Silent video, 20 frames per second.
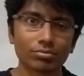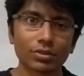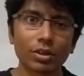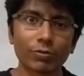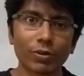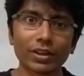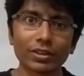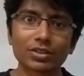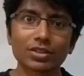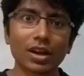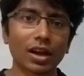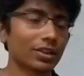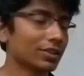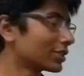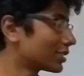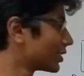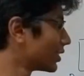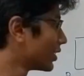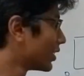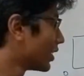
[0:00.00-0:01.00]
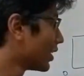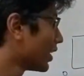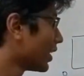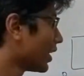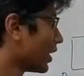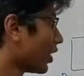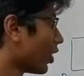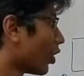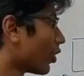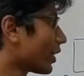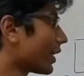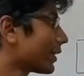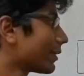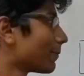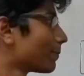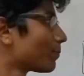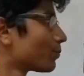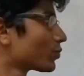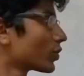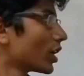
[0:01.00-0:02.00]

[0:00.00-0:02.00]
the fun starts, right?